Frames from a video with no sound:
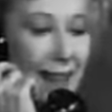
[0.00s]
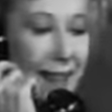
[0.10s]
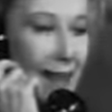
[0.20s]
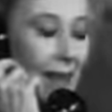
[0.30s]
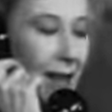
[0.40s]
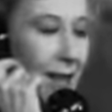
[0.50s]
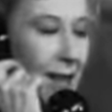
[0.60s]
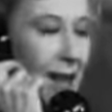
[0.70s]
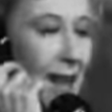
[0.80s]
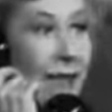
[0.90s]
Um,
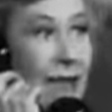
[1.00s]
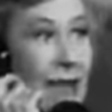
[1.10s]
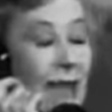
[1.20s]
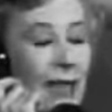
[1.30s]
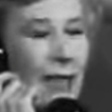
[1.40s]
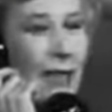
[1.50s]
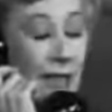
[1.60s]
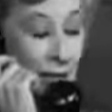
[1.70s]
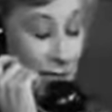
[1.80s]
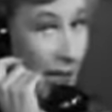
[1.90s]
yes?
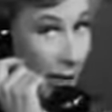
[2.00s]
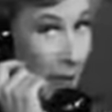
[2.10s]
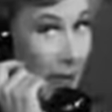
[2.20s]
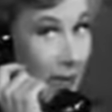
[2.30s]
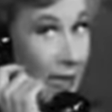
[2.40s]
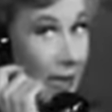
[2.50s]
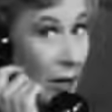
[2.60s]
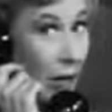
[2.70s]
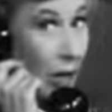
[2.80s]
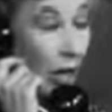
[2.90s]
Does uh, Mrs.
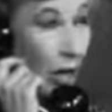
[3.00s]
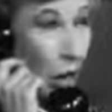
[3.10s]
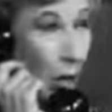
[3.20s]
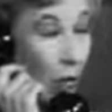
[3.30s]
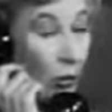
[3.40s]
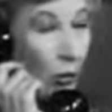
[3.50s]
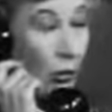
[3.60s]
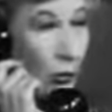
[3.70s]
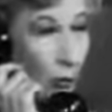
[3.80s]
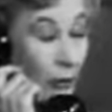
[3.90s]
Gilmore know
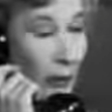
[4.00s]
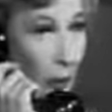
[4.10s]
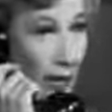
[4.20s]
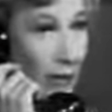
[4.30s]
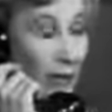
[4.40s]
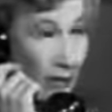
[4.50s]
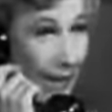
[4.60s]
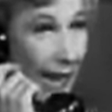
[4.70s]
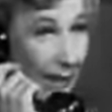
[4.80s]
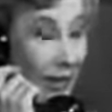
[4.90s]
who the woman was who
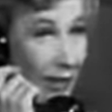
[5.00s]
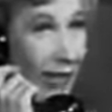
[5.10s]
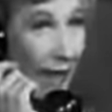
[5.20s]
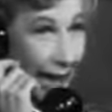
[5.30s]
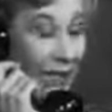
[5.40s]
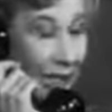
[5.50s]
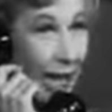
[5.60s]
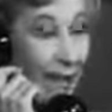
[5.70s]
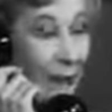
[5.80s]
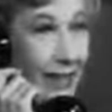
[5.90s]
attacked her in the hat
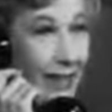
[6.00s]
shop?